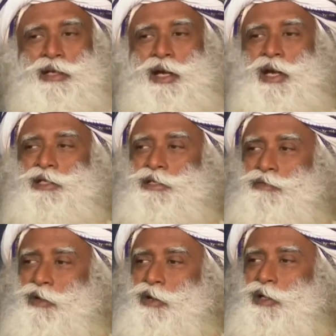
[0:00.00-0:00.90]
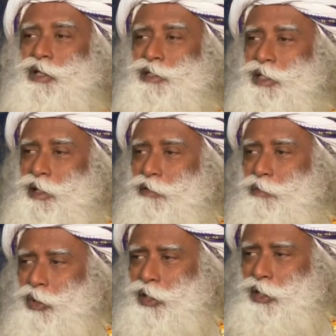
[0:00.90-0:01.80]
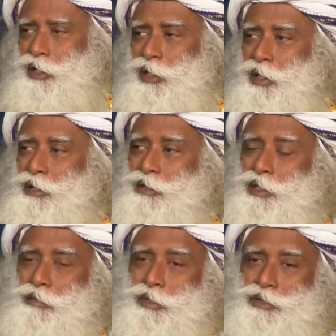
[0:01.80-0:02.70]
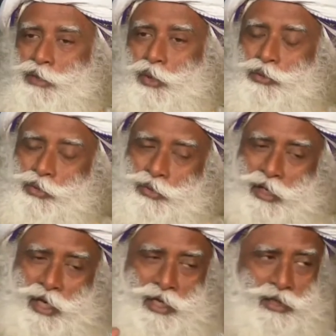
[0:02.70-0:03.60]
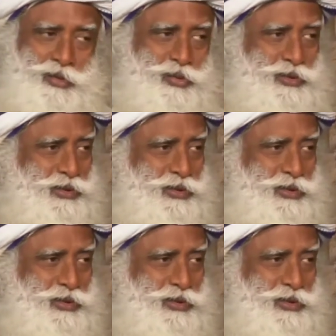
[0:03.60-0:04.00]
kinds of longings in our body, they must go through the right route,